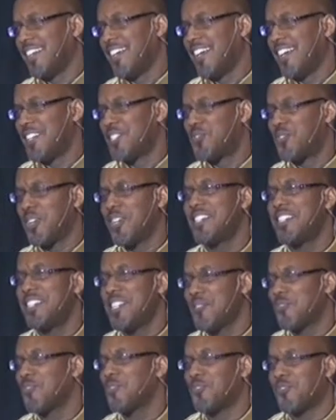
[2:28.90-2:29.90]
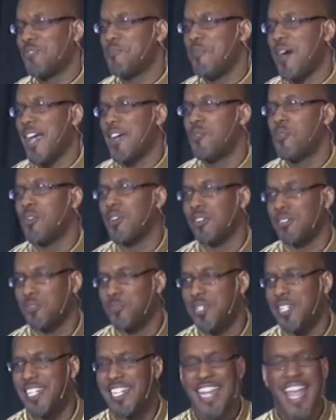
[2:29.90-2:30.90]
It's very different from my world.
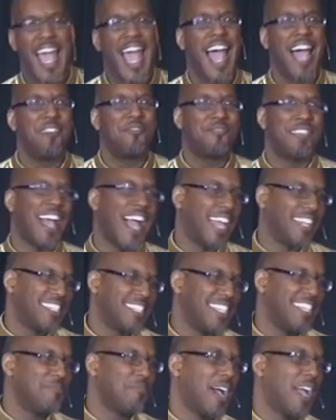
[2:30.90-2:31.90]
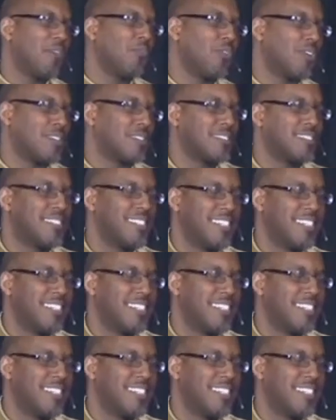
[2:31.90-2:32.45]
We didn't have that in my world